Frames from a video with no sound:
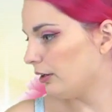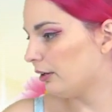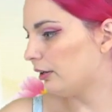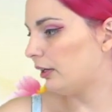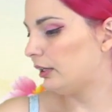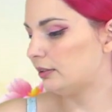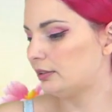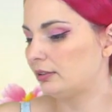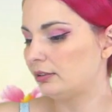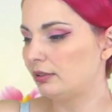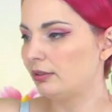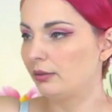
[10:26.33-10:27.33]
Alright,
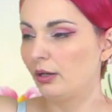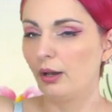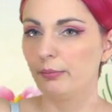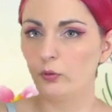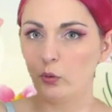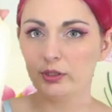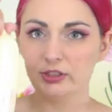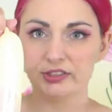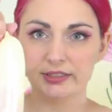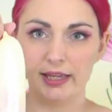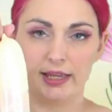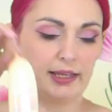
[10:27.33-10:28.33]
I'm going to
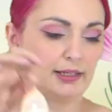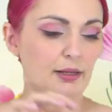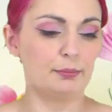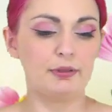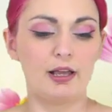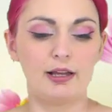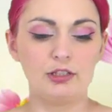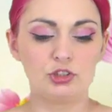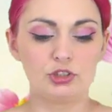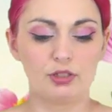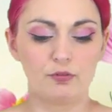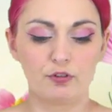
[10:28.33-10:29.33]
take a blush.
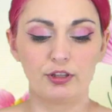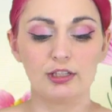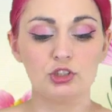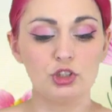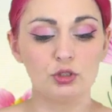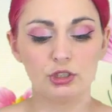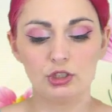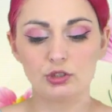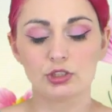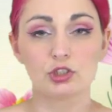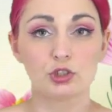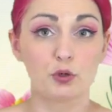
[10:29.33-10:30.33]
For this you can
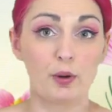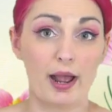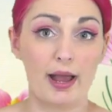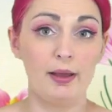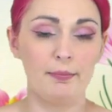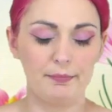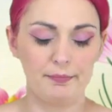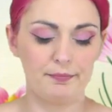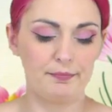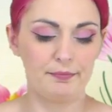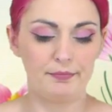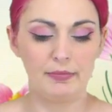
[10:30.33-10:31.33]
use a scrap.
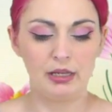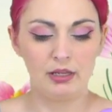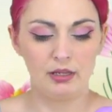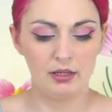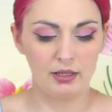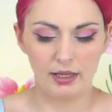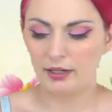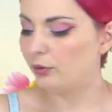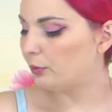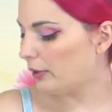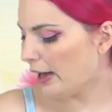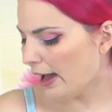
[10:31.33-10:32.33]
I
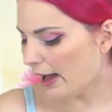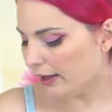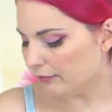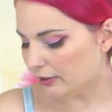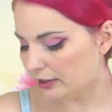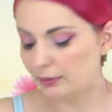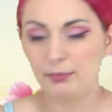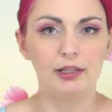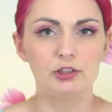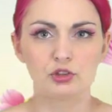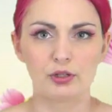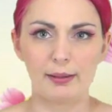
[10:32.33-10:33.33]
don't have any
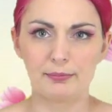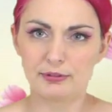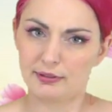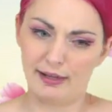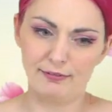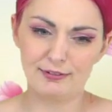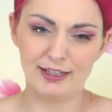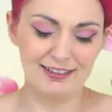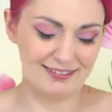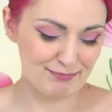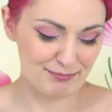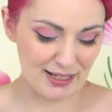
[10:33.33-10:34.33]
blush scraps left,
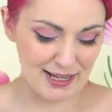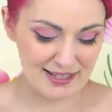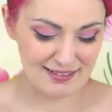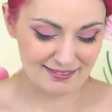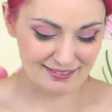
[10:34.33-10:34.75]
but